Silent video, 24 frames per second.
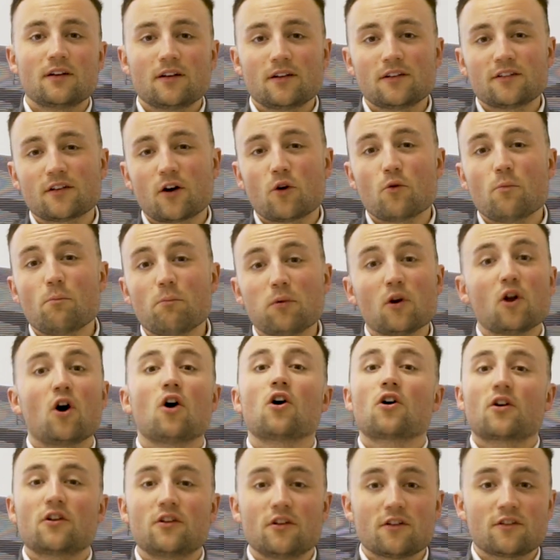So
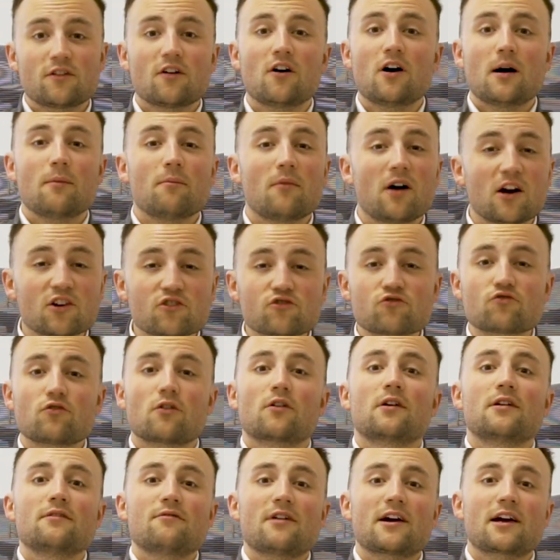block your time. I
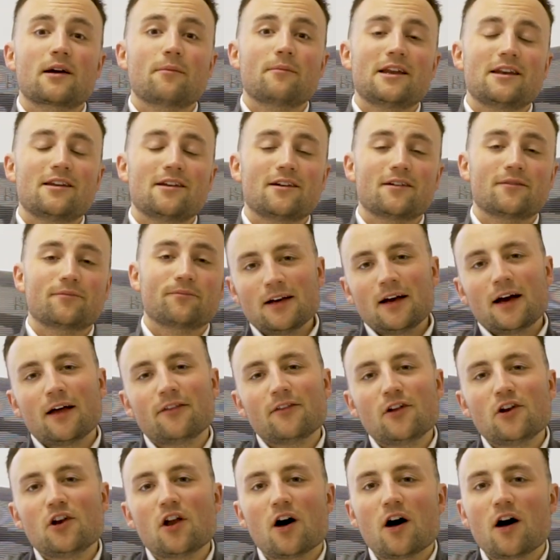strongly recommend it. And
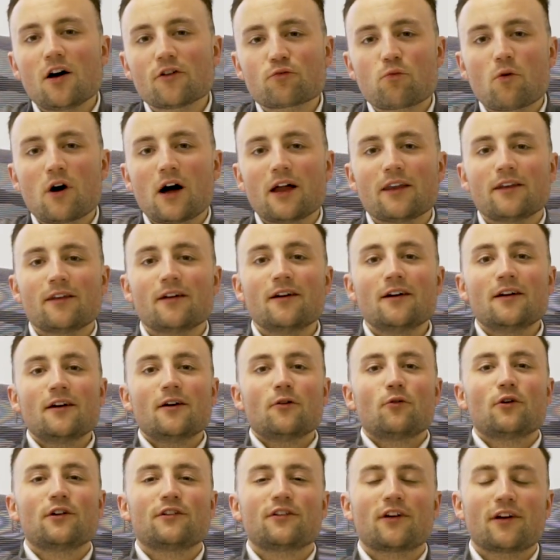the last one,
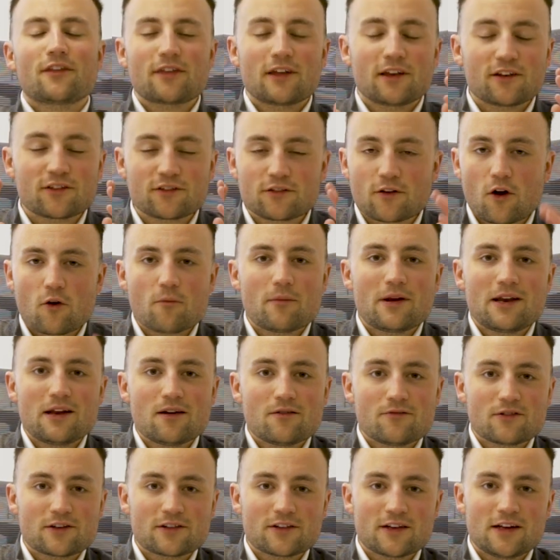which I think so many
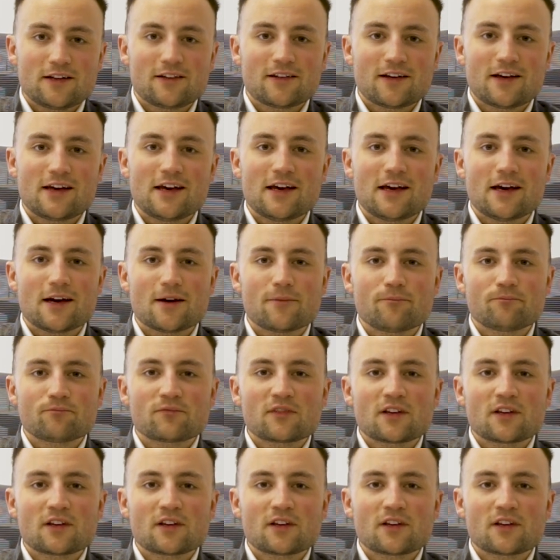of us need to hear,